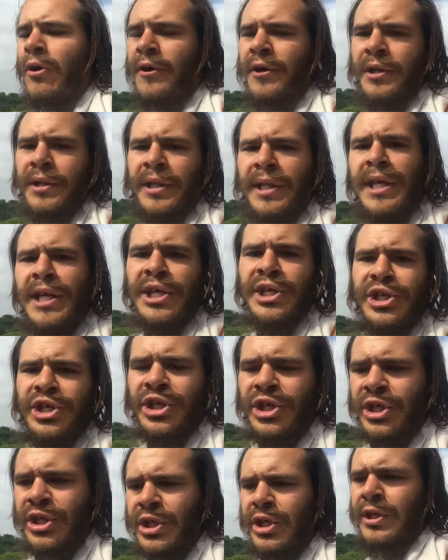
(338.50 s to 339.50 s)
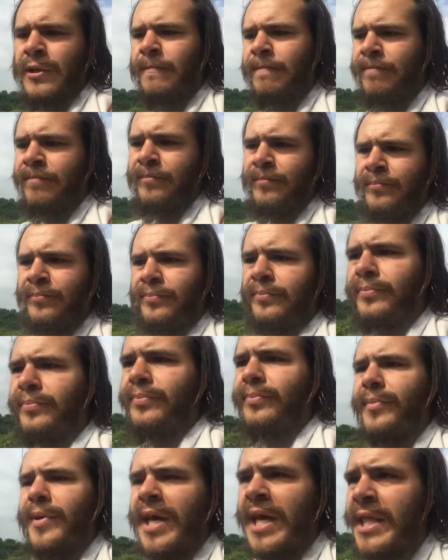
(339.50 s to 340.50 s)
on a leash
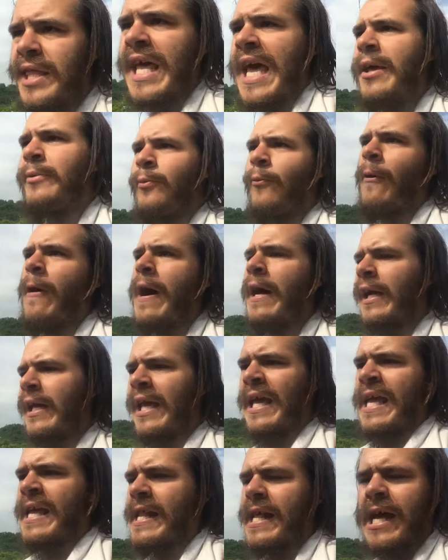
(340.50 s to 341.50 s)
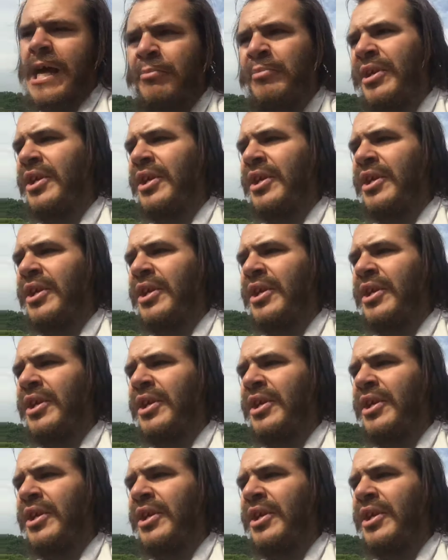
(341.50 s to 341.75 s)
and then walk it. I